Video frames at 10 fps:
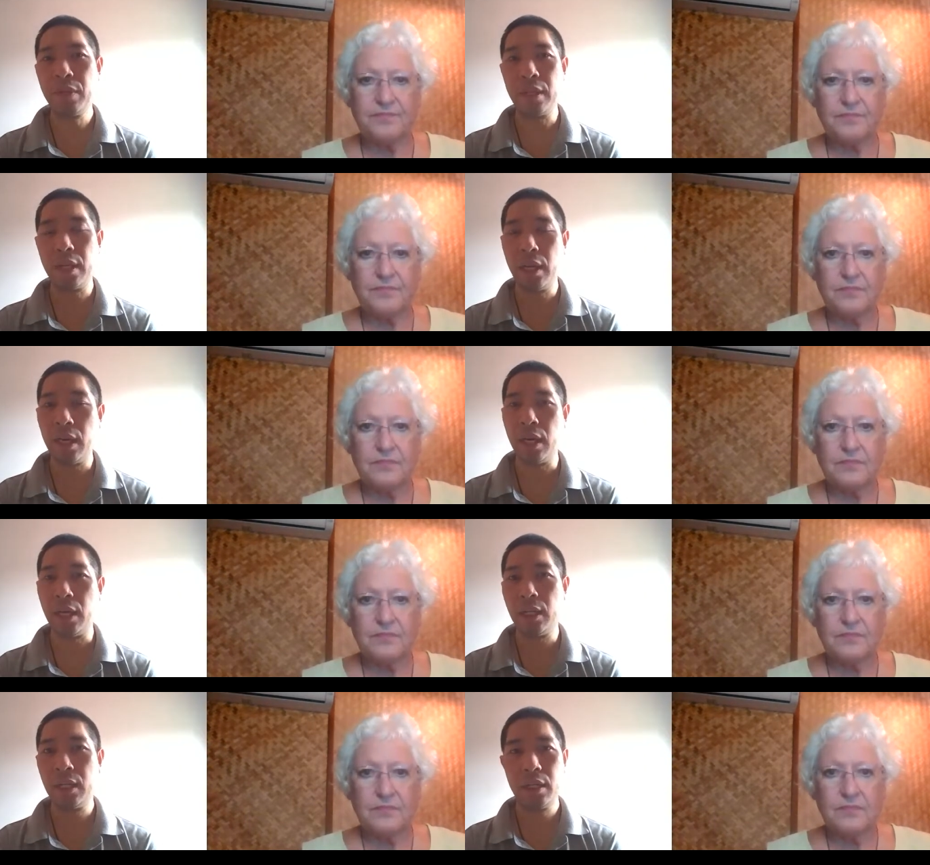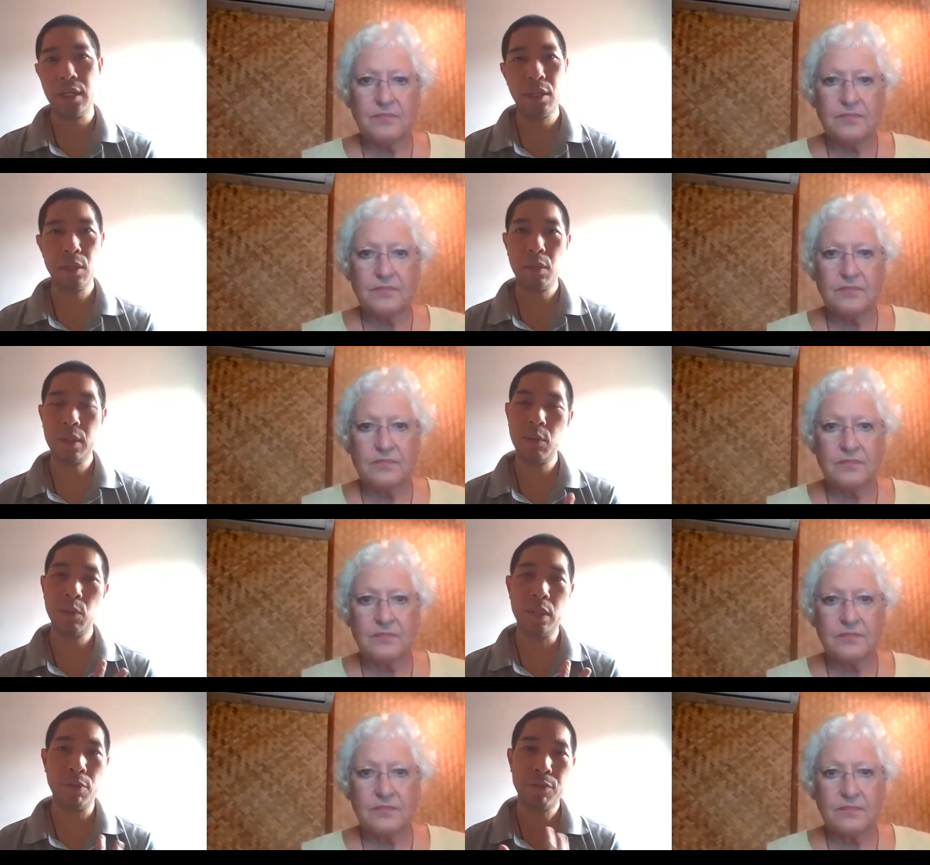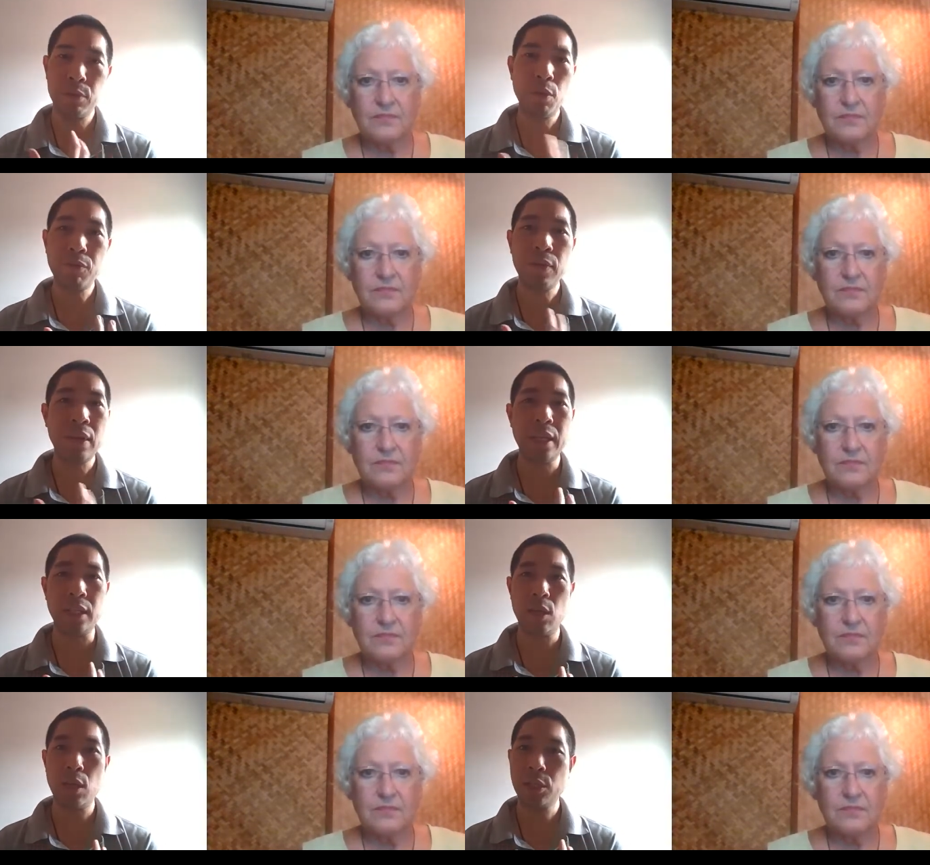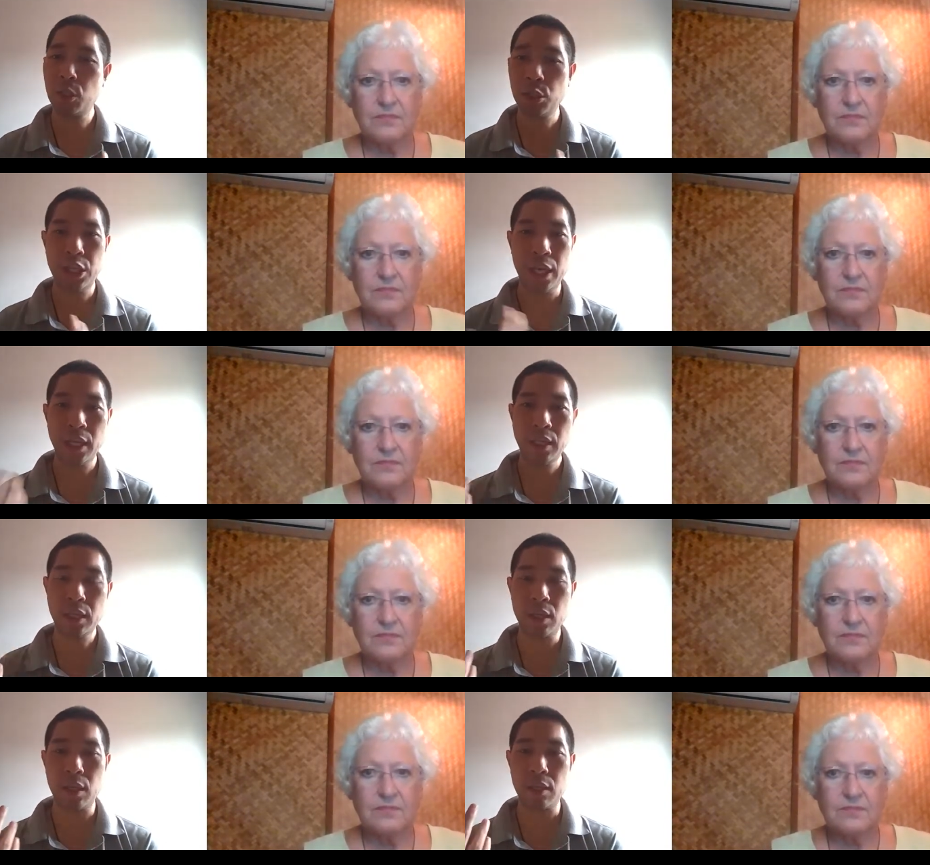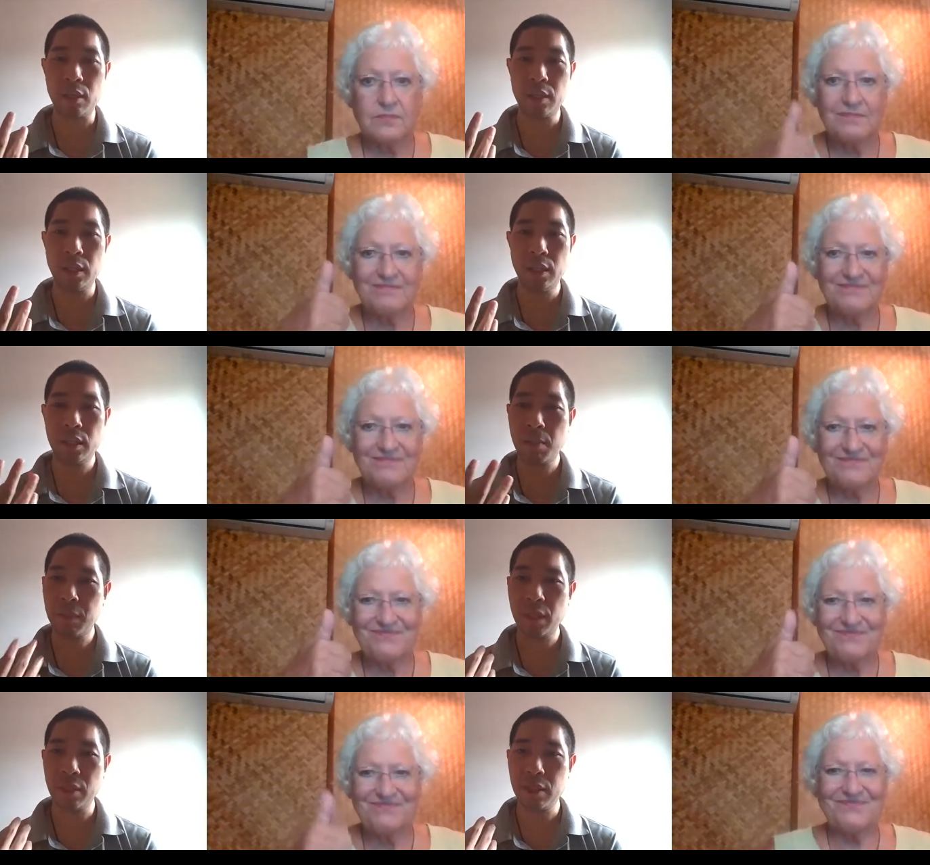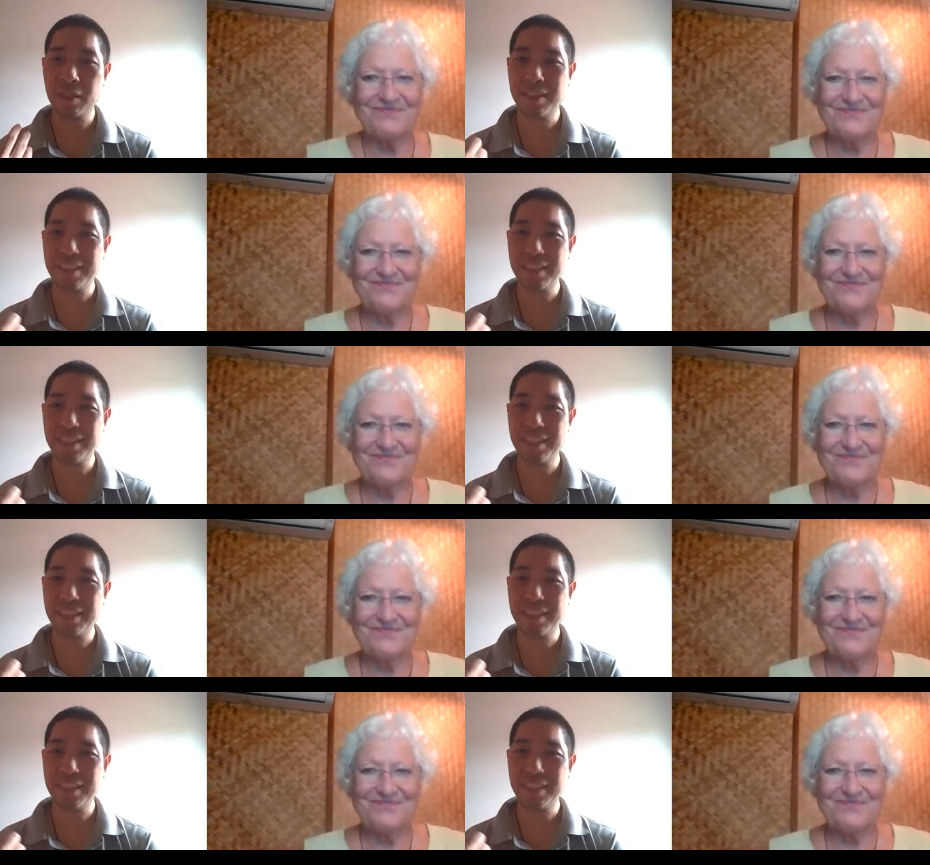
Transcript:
Speaker 1: it, uh, the your feeling also change or is something